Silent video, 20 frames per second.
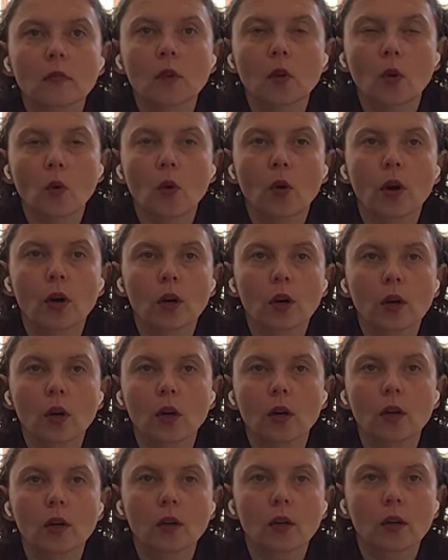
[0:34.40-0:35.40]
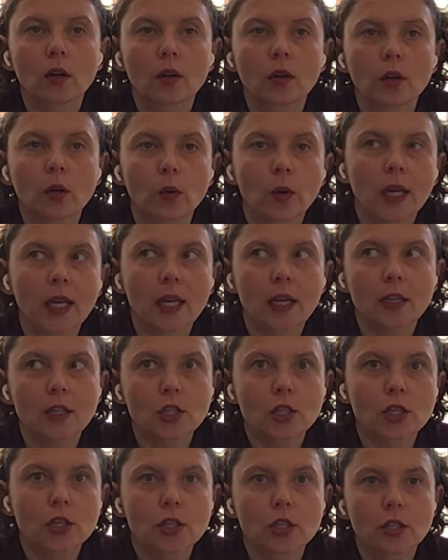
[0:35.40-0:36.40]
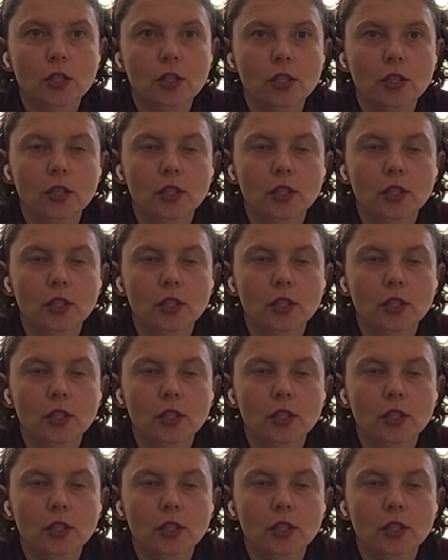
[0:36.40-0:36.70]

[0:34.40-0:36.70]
or quickish.